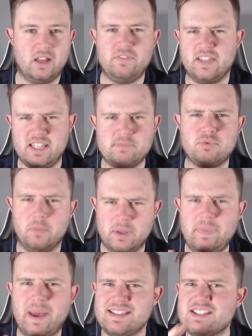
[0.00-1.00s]
And I think he's
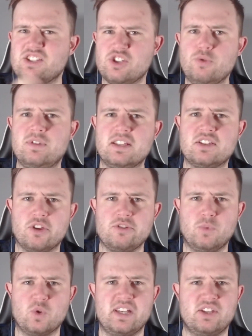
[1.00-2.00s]
probably better suited to
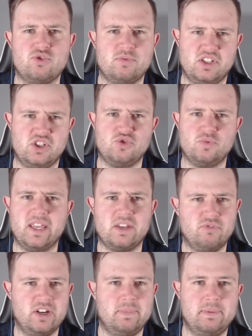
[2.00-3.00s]
those more central positions where he
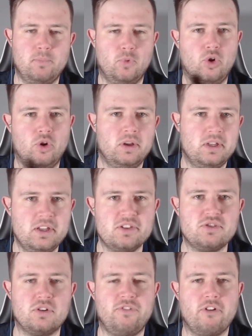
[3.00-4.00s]
can really be more
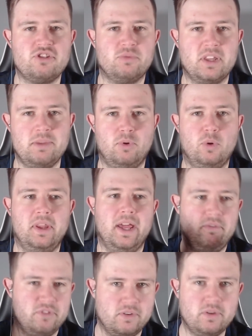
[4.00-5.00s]
sort of focused on winning the ball and
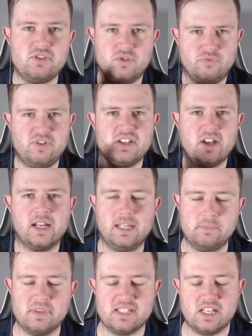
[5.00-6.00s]
then sort of
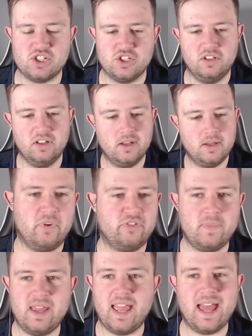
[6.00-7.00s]
recycling possession.
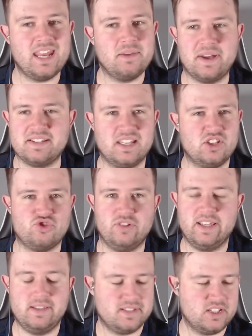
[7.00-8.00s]
But for me, anywhere
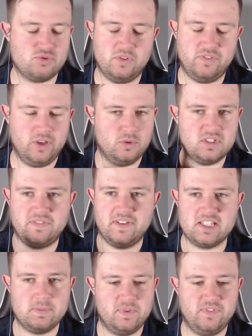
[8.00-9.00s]
centrally, central midfield,
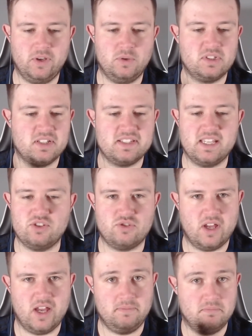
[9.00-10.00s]
defensive midfield,
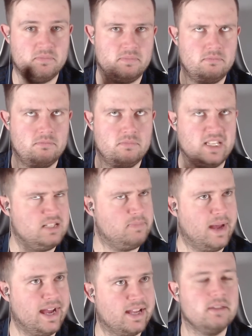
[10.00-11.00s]

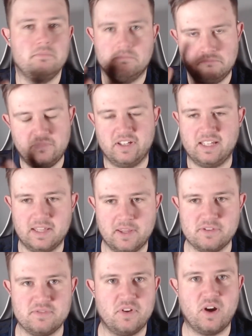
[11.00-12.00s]
centre back, if I can get
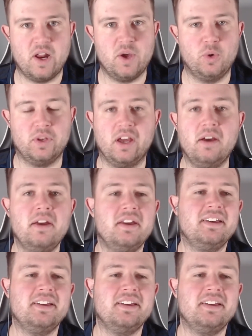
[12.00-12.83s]
those in the right order,